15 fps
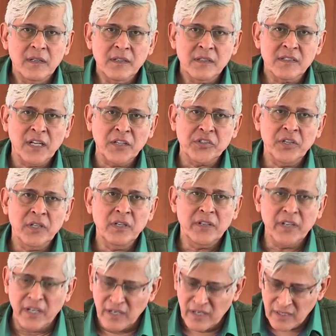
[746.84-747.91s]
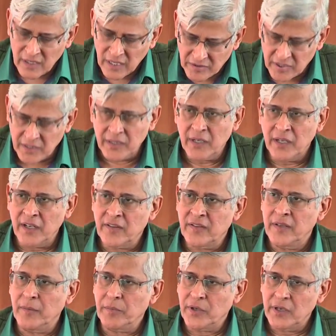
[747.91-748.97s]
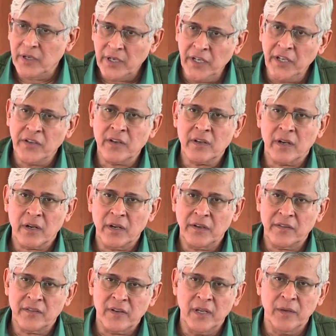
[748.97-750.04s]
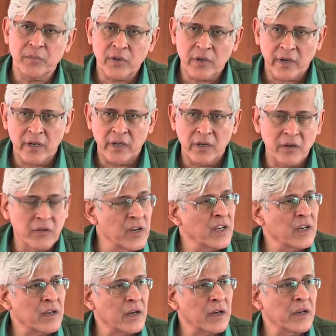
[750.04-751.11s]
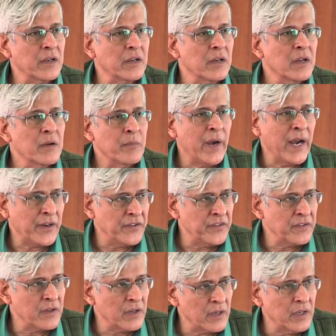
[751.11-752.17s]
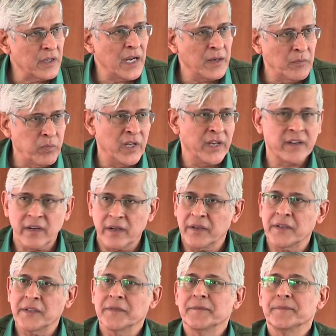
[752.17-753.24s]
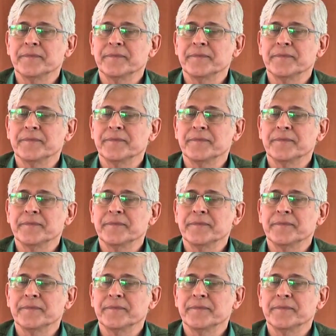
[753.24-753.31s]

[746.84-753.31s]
Sachin did nothing except eat cricket, sleep cricket, drink cricket, practice cricket, and play cricket.